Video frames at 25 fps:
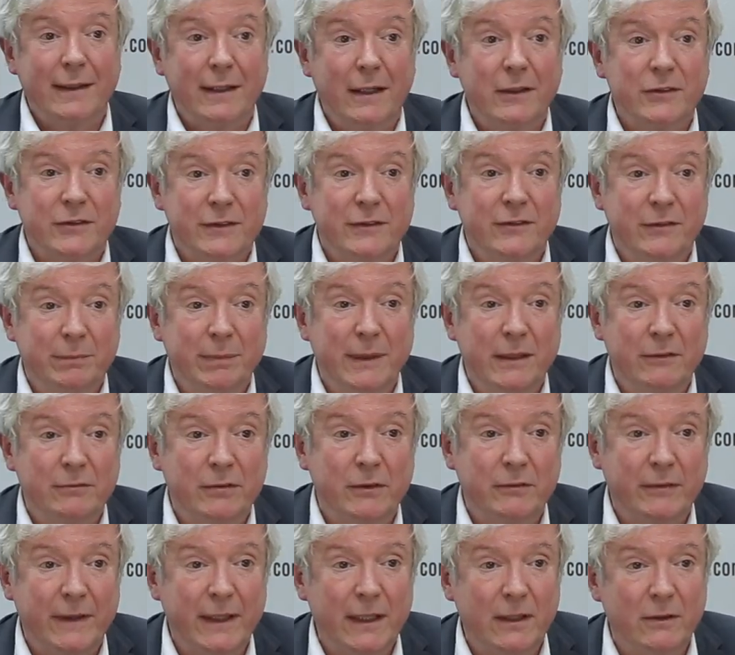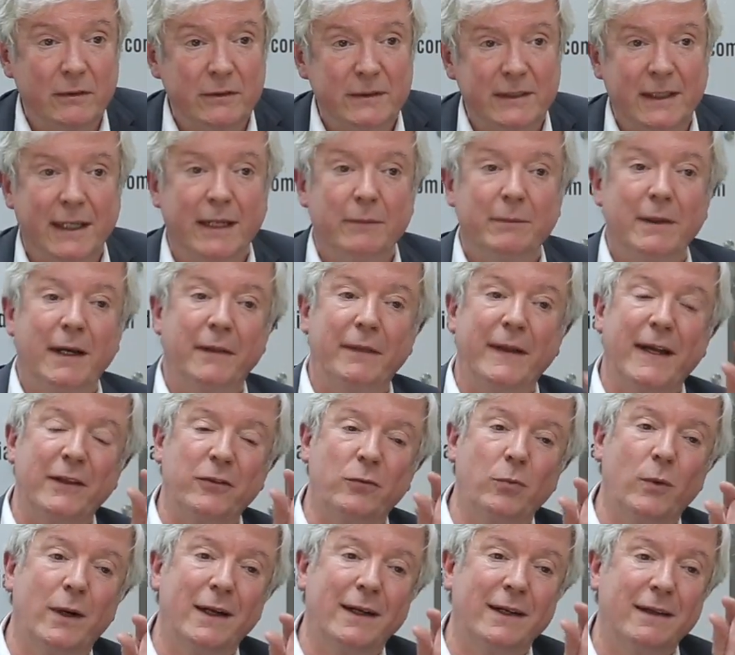the culture has been for a very long time. And
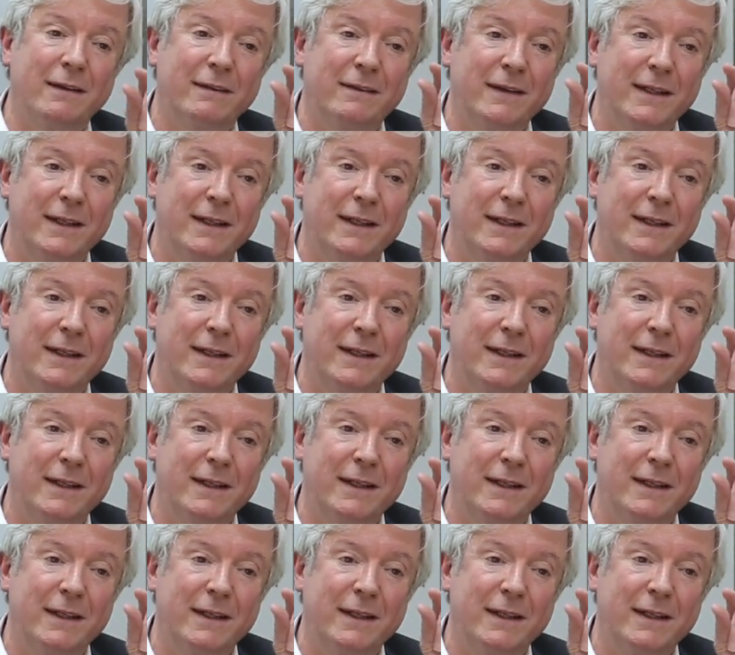that's why I